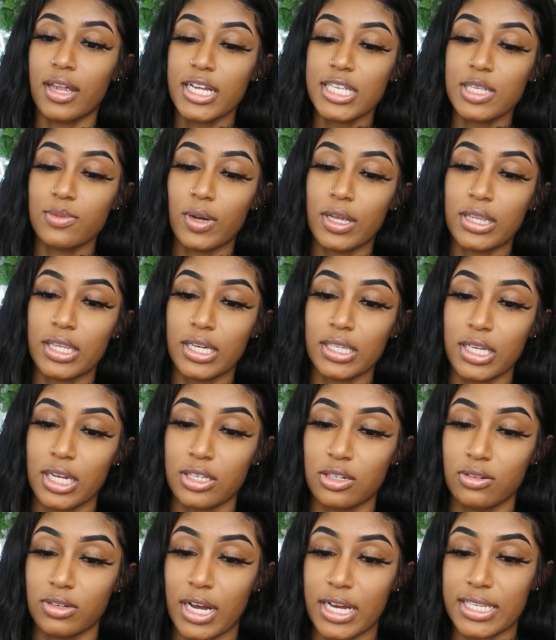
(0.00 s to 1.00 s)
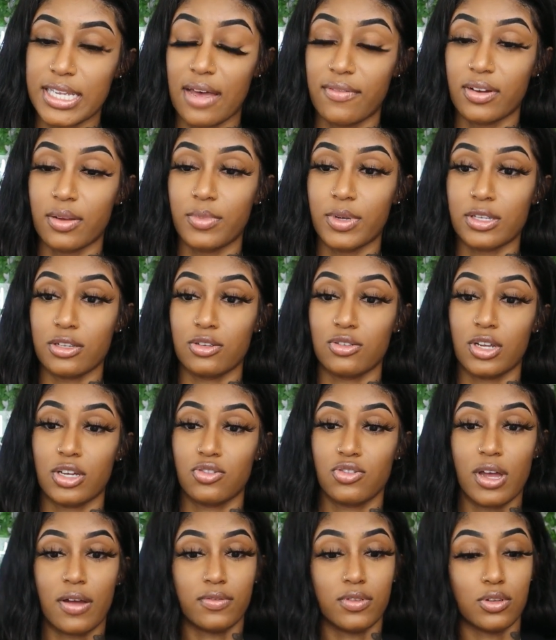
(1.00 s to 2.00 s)
that's one thing that you guys have in business
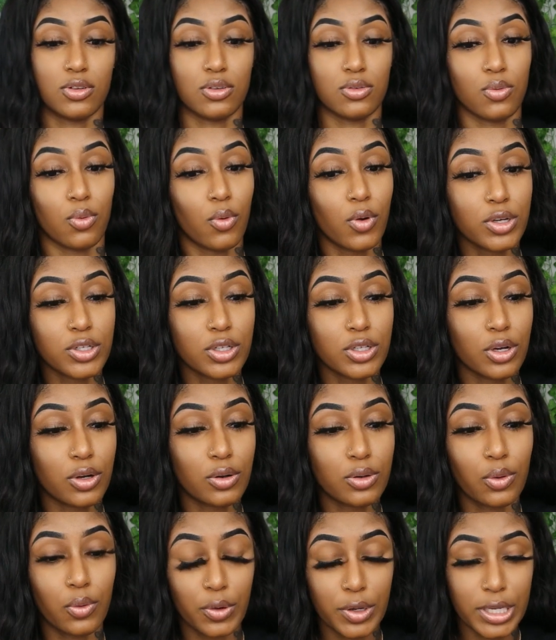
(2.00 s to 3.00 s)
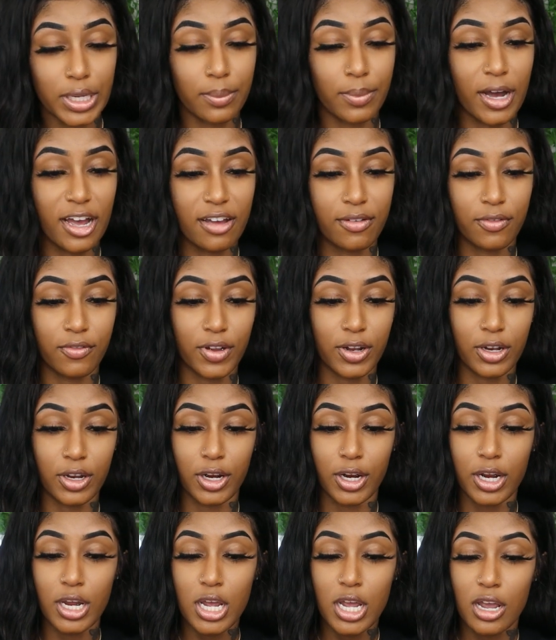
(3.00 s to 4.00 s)
that you have to do on your own, or you can buy a
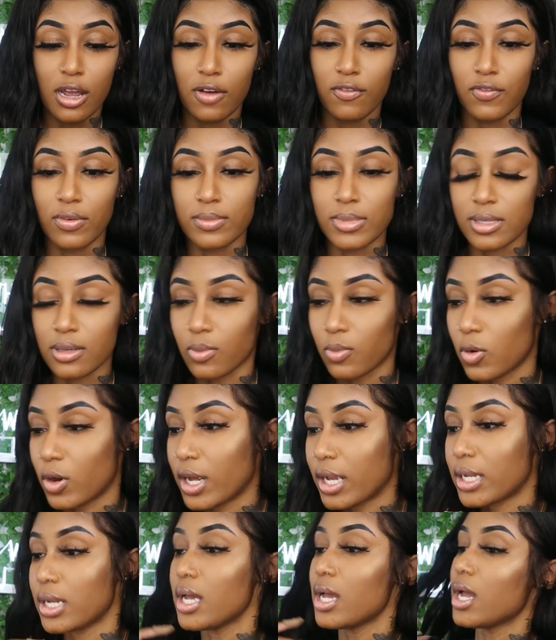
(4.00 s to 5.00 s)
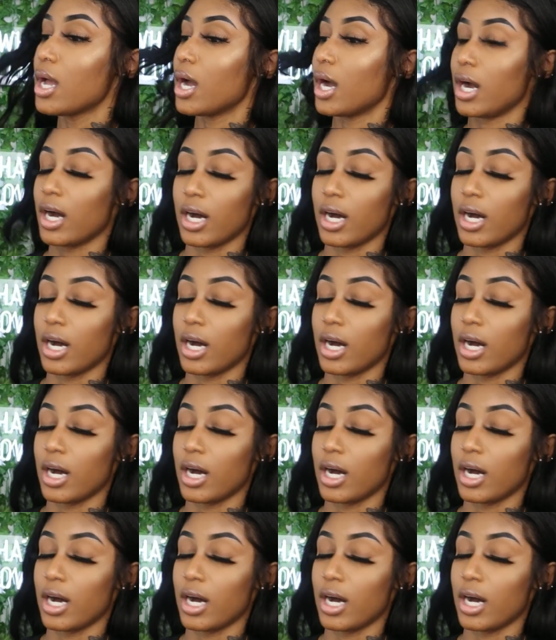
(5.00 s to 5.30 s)
vendor from someone.